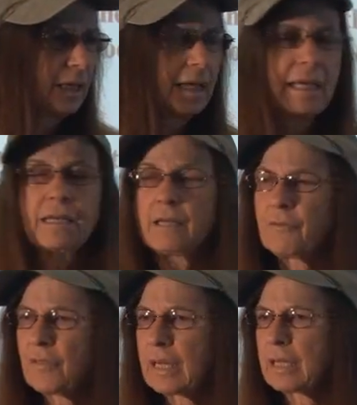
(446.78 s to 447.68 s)
and if
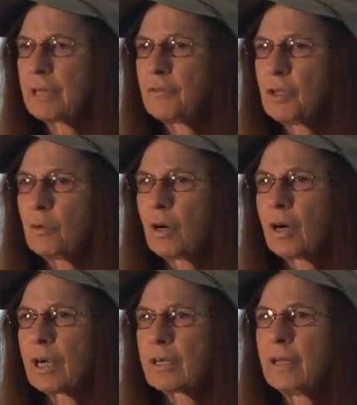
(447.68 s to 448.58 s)
any of you
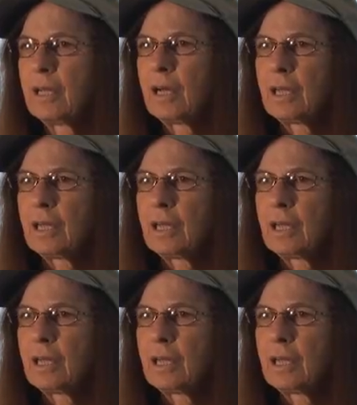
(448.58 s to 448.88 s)
are